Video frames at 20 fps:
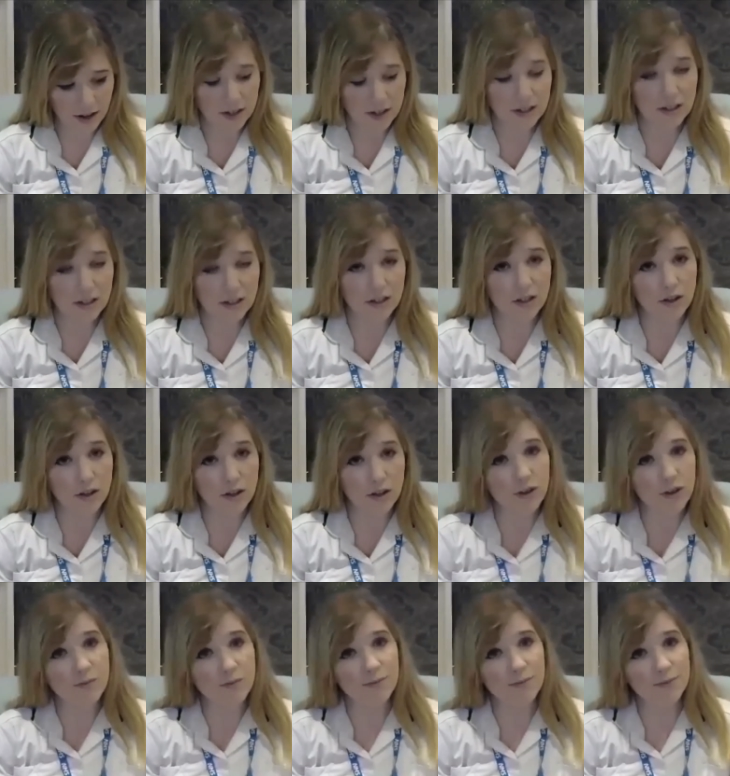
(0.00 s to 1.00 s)

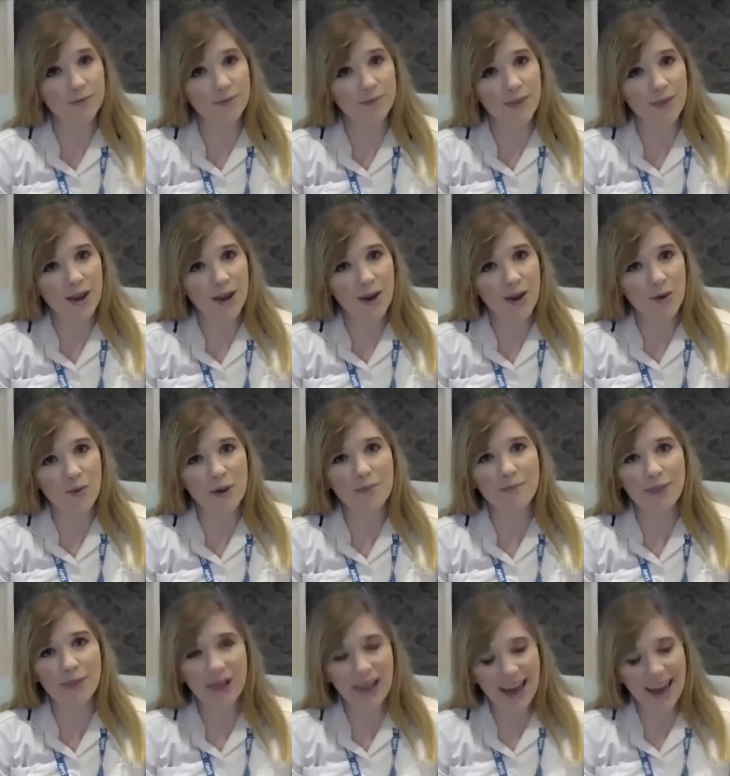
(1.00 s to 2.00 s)
So we
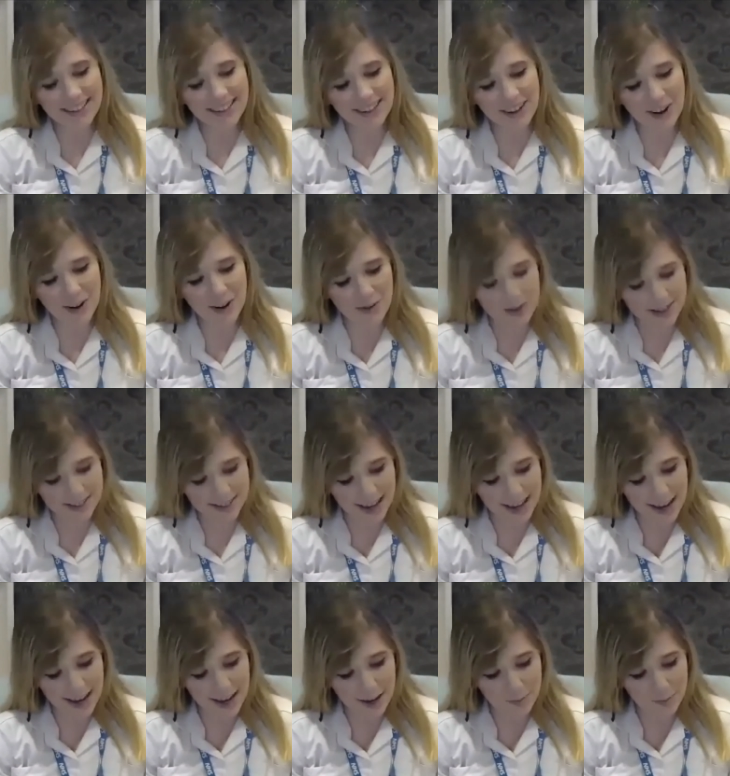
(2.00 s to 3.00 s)
plan her
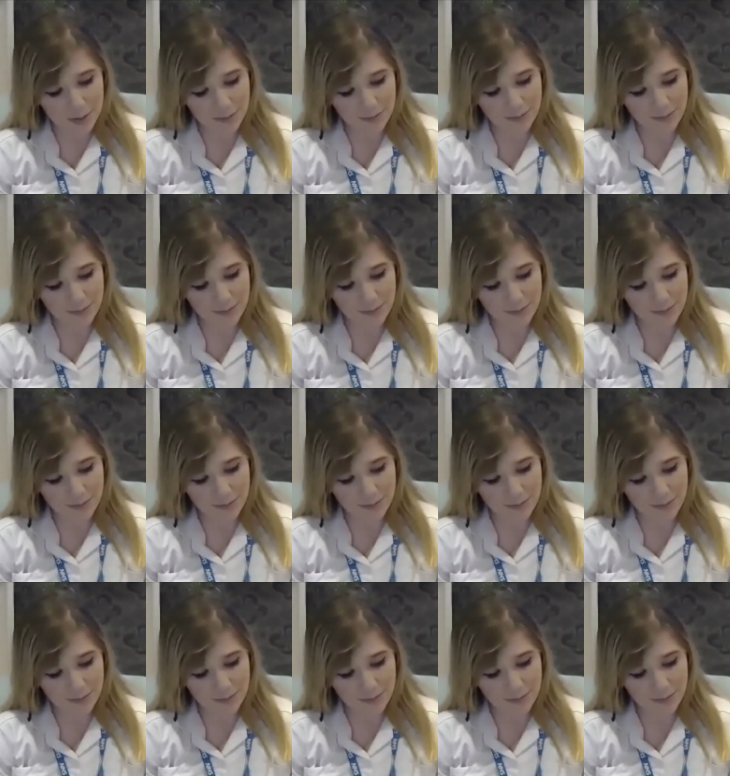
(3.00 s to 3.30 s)
escape.